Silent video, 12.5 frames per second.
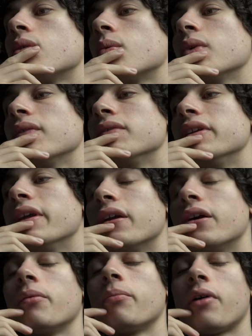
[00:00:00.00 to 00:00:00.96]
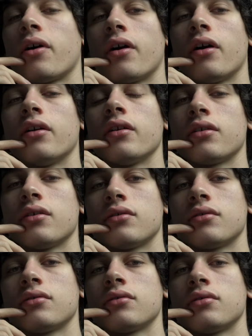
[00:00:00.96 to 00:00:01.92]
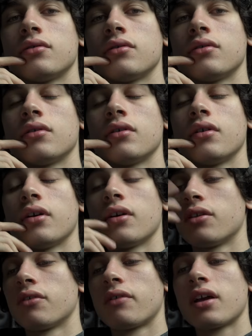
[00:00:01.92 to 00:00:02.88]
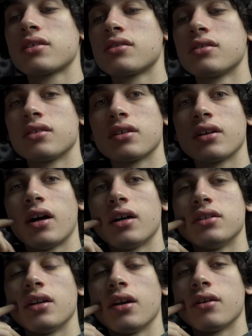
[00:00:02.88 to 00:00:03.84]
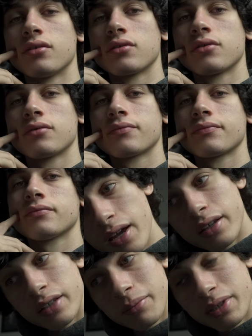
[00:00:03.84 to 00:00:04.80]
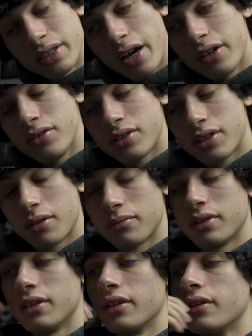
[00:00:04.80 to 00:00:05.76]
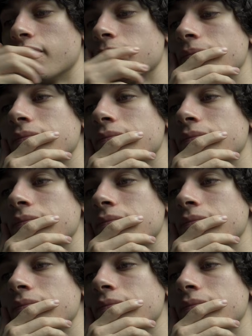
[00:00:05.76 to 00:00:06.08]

we've done our part, and the rest is in God's hands. And let me tell you something,